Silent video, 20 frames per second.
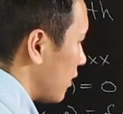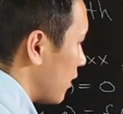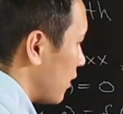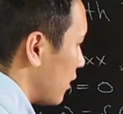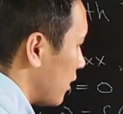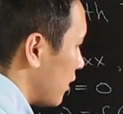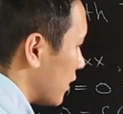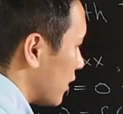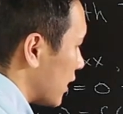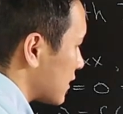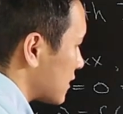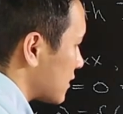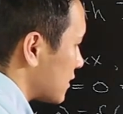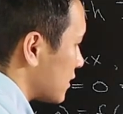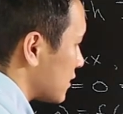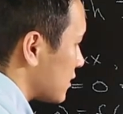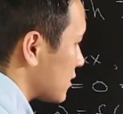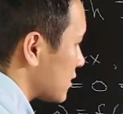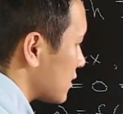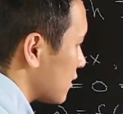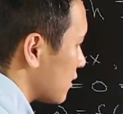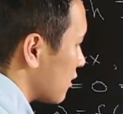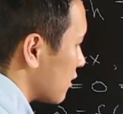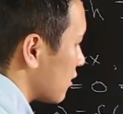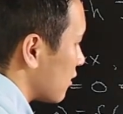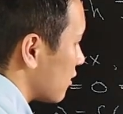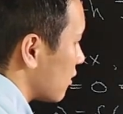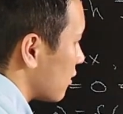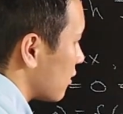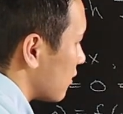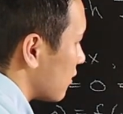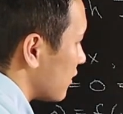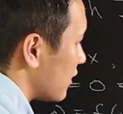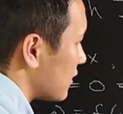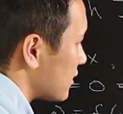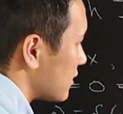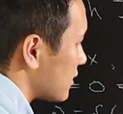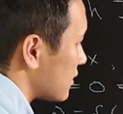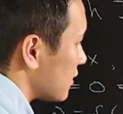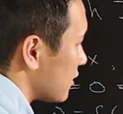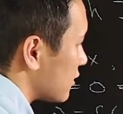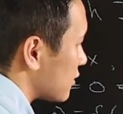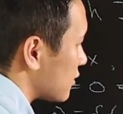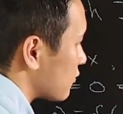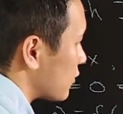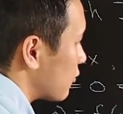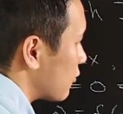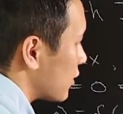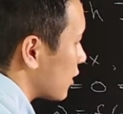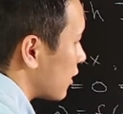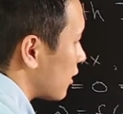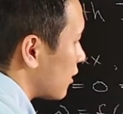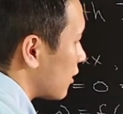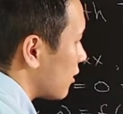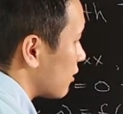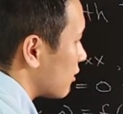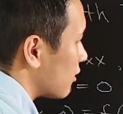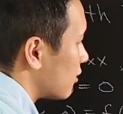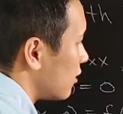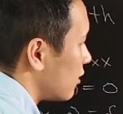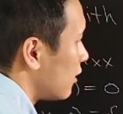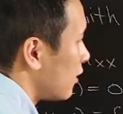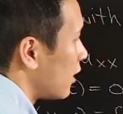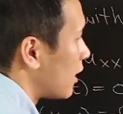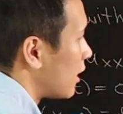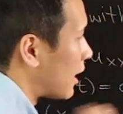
in essence, this is what we call a